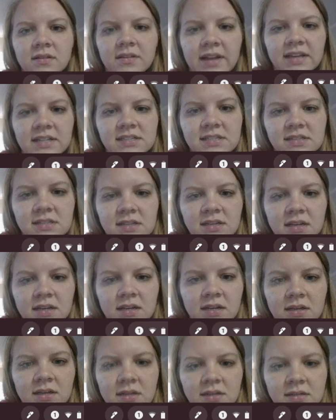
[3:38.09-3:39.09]
That's
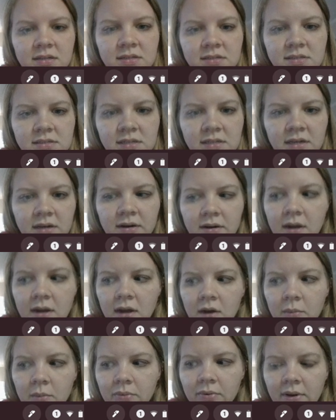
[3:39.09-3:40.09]
the
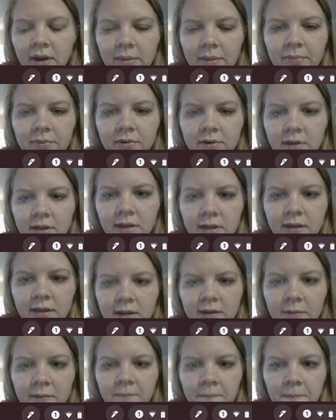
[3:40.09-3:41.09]
0
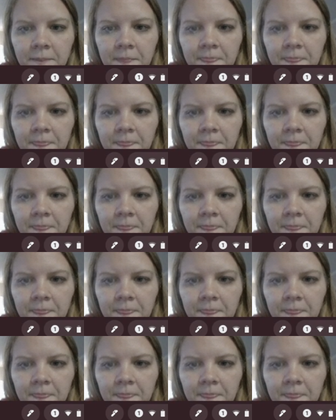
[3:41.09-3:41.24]
property.